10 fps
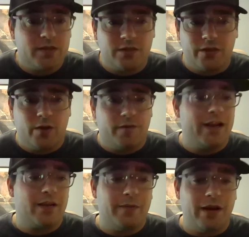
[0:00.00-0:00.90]
So, you know, if
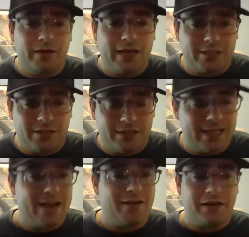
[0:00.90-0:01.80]
I come out next year and
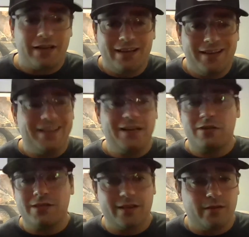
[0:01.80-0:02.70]
say, Eric,
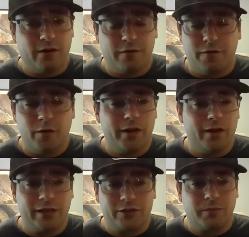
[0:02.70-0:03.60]
here's a fully
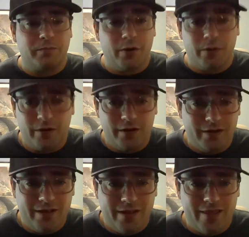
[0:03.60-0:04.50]
electric boat
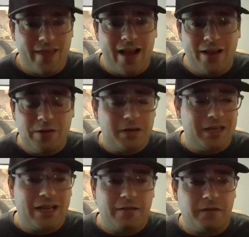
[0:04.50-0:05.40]
that you
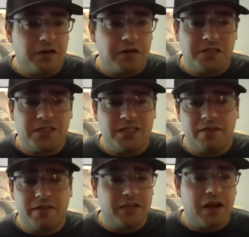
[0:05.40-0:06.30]
can get for under
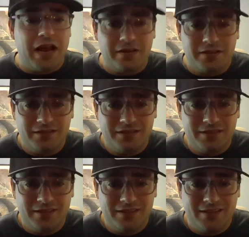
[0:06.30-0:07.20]
70 grand,
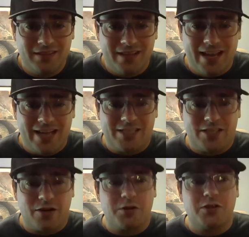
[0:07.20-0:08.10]
it
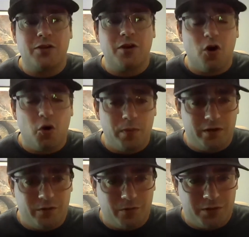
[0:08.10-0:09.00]
starts to open
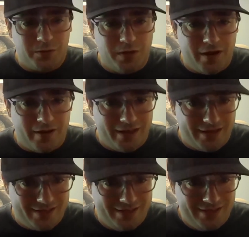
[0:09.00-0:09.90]
a door to a lot of
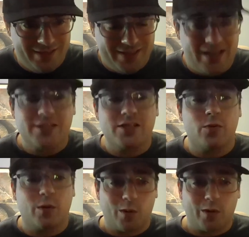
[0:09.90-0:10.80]
things. And
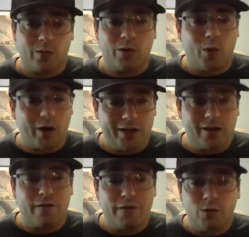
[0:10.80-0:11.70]
so we're working
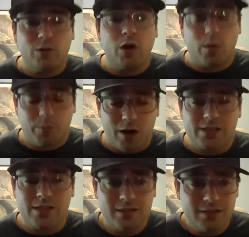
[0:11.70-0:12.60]
on a few lower
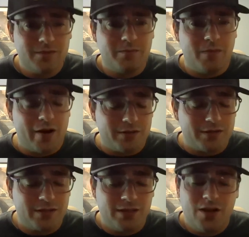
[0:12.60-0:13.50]
price
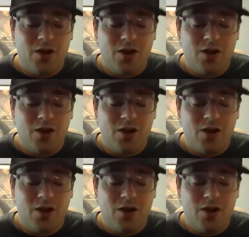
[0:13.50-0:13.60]
models.